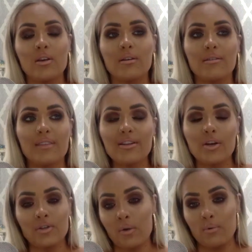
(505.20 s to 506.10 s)
they
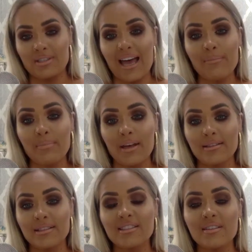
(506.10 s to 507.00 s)
don't know what's
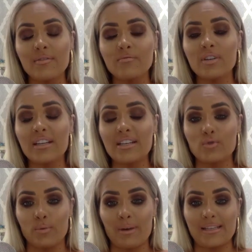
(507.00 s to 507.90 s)
happened and something really
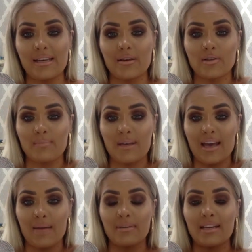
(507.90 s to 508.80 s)
traumatic could be
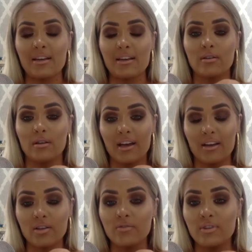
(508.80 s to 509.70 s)
happening.
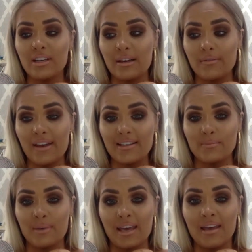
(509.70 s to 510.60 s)
It could really affect
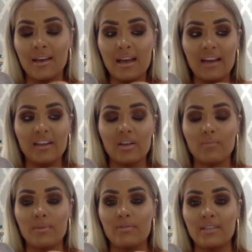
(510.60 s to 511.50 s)
me and I
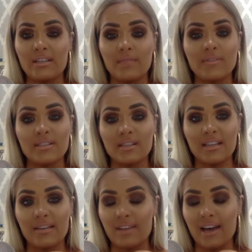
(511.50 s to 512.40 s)
could be really nervous to
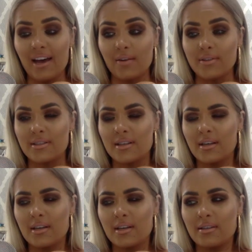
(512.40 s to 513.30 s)
leave the house.
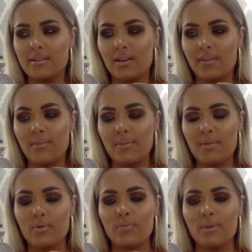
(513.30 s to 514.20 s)
So I think
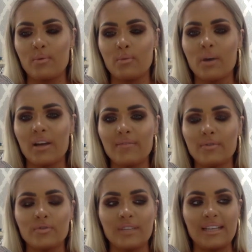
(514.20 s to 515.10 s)
people should be more
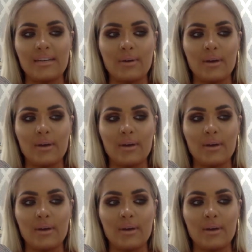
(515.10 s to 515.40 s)
mindful really,